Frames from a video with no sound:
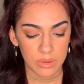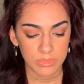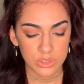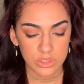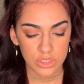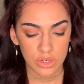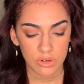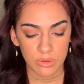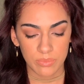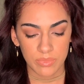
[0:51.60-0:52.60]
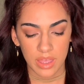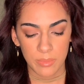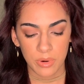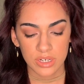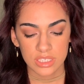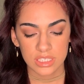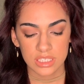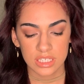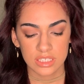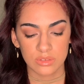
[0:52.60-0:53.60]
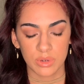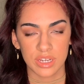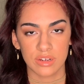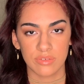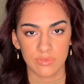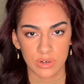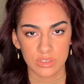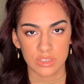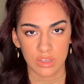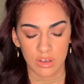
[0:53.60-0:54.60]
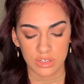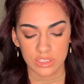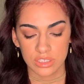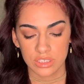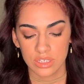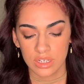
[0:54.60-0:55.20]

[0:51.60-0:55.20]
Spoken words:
So I purchased this when it first launched.